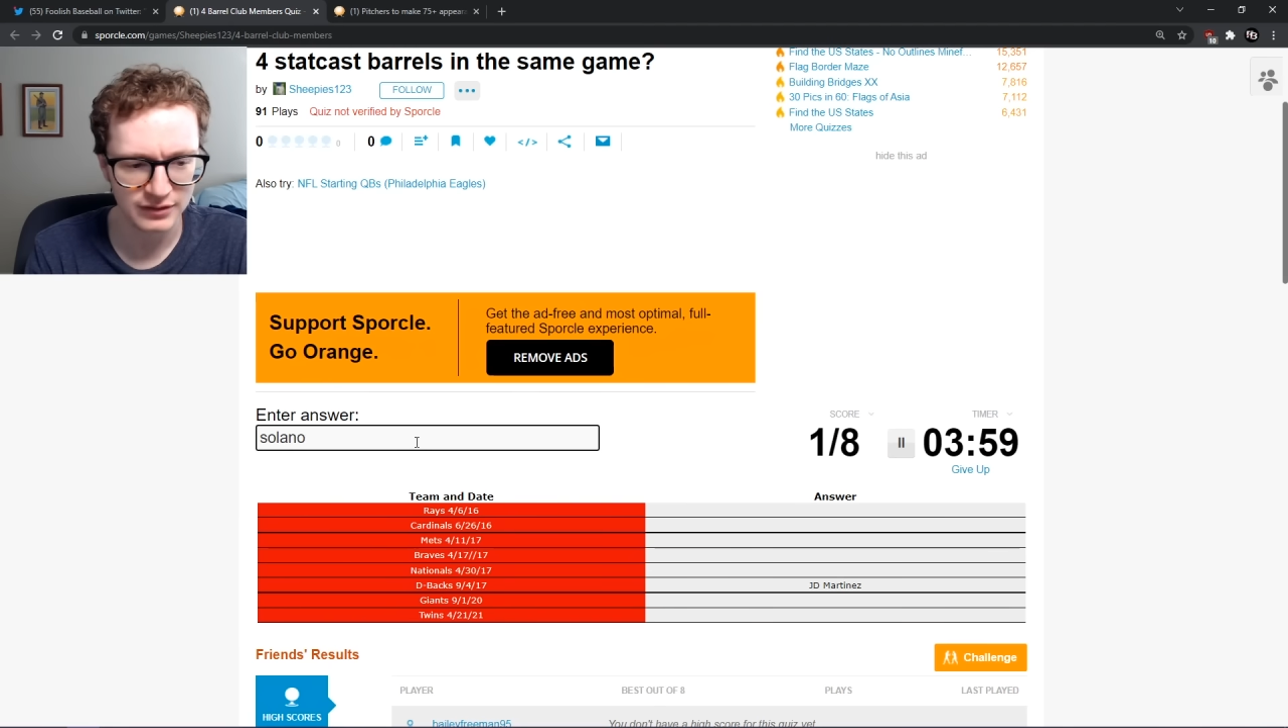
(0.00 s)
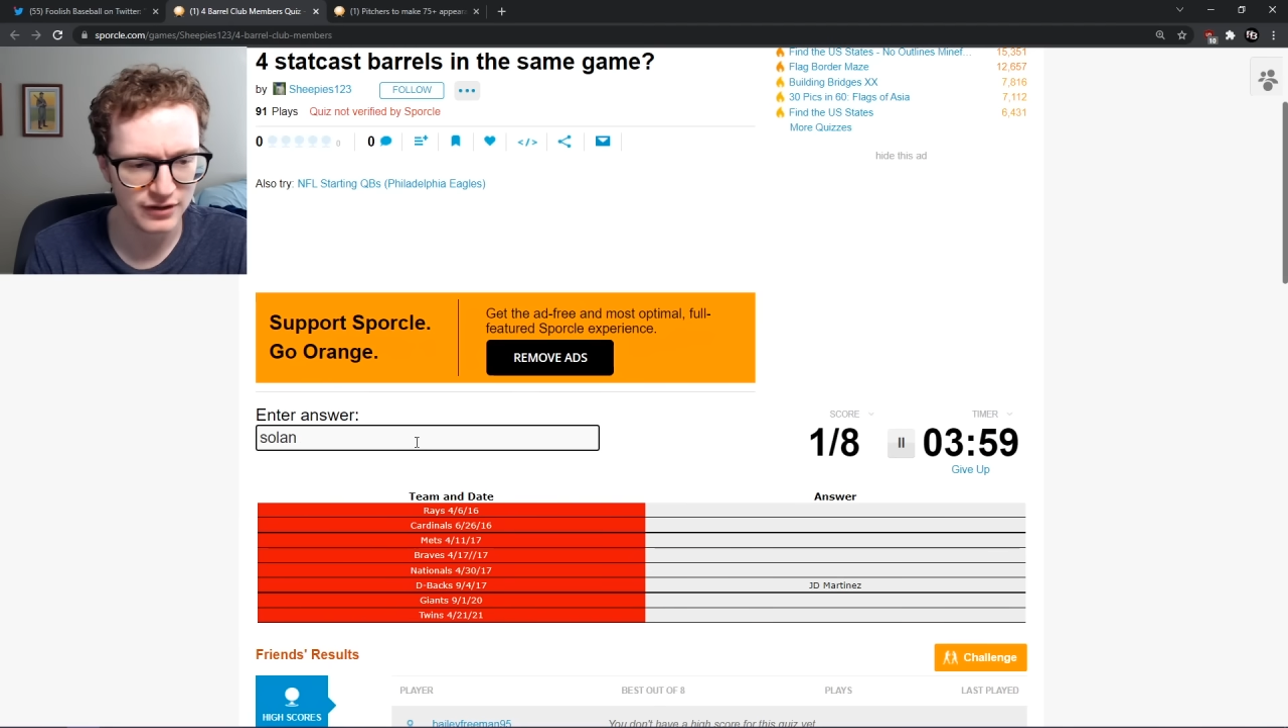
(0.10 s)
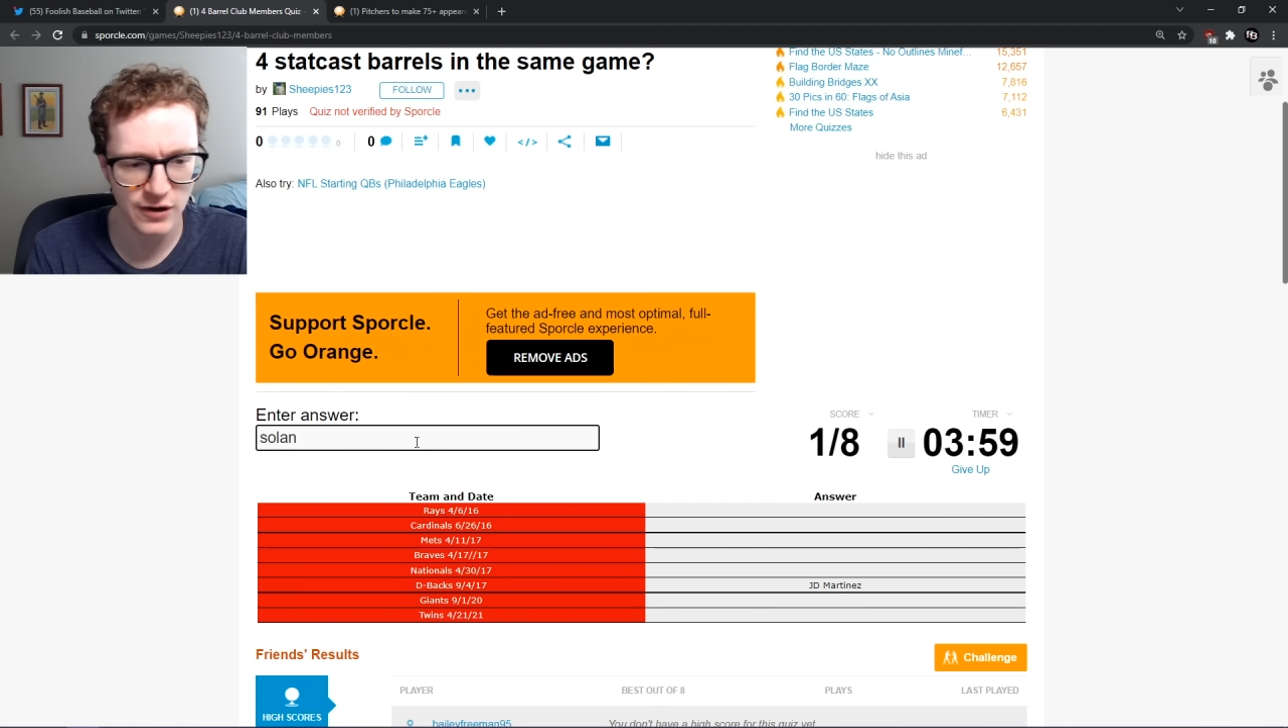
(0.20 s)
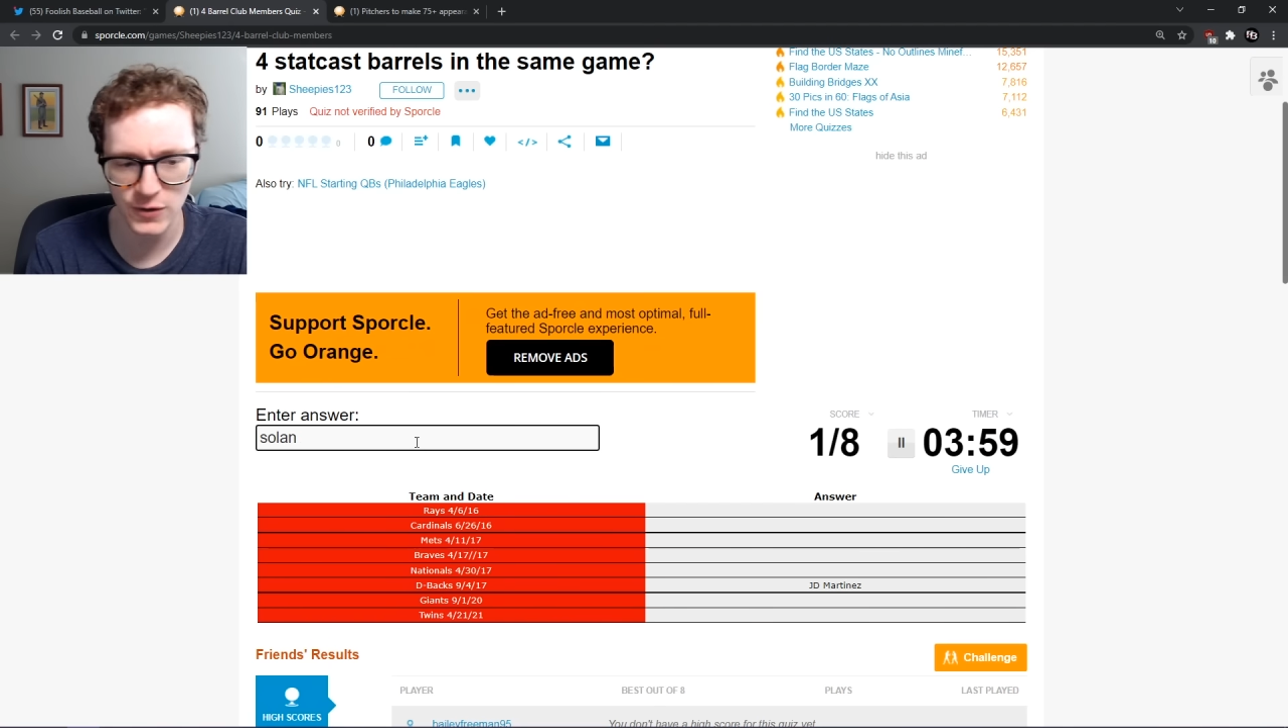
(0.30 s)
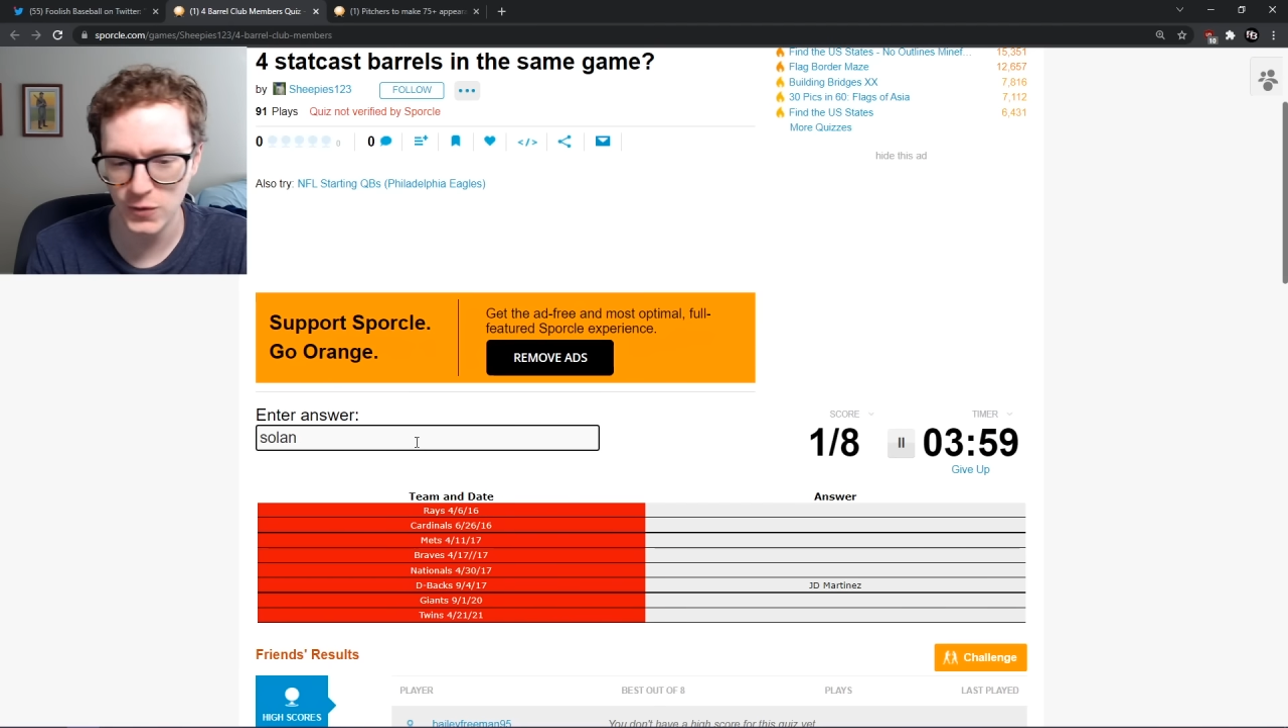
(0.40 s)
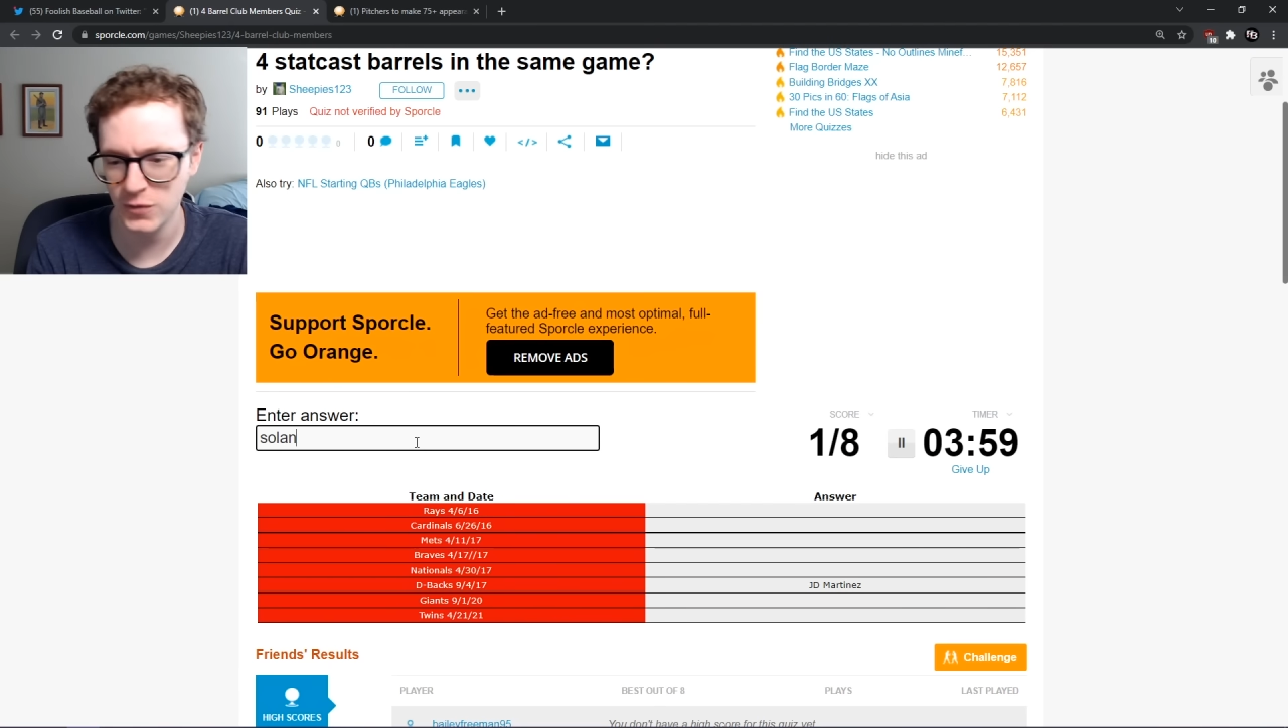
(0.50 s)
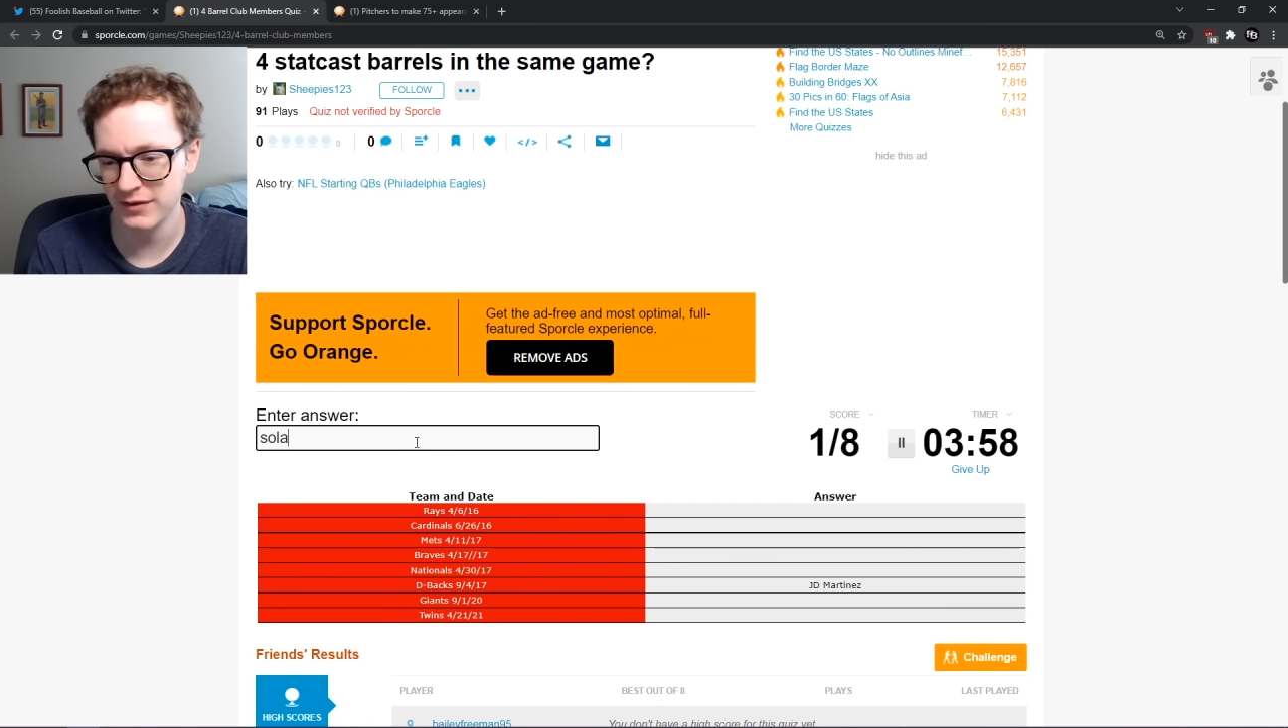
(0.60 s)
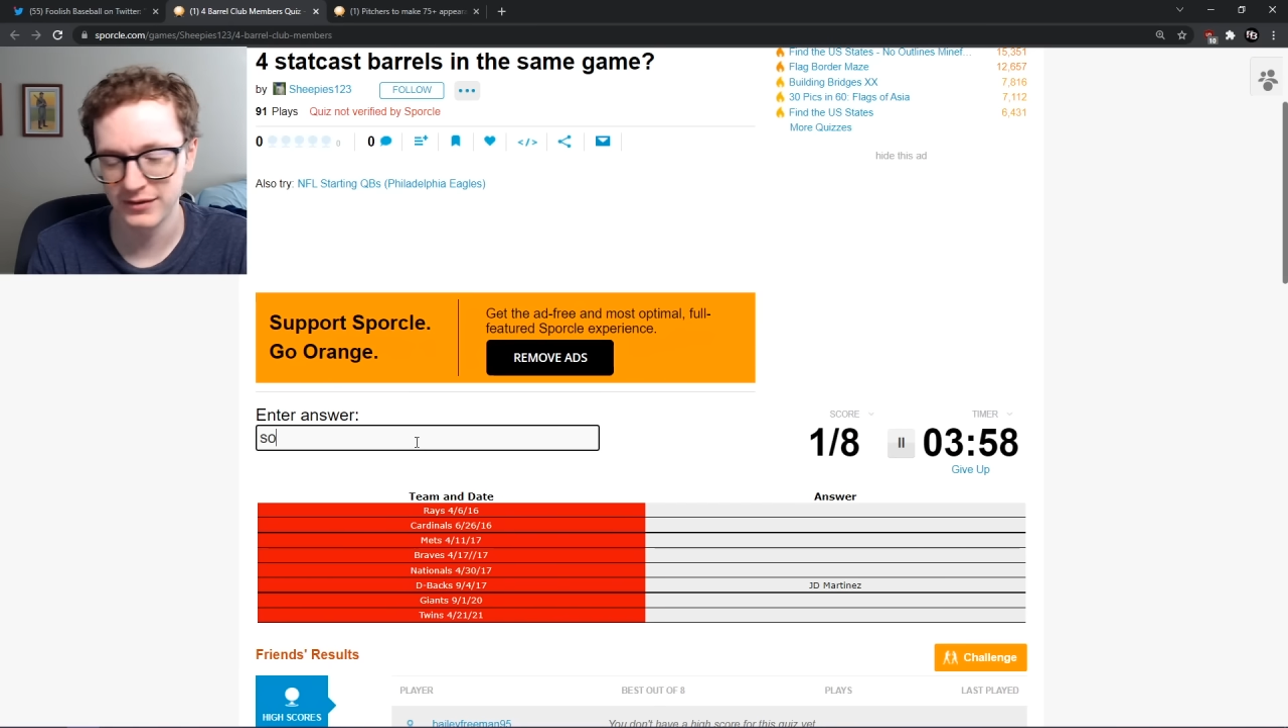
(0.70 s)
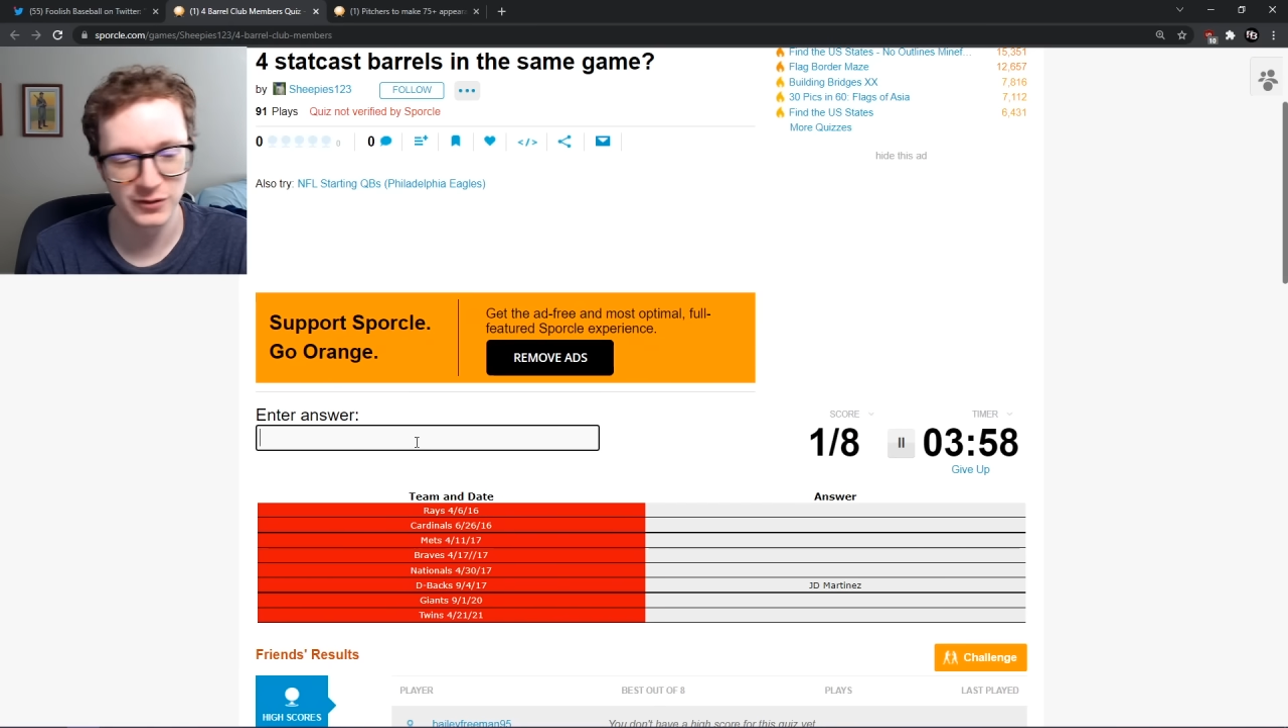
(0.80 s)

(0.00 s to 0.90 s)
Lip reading: No.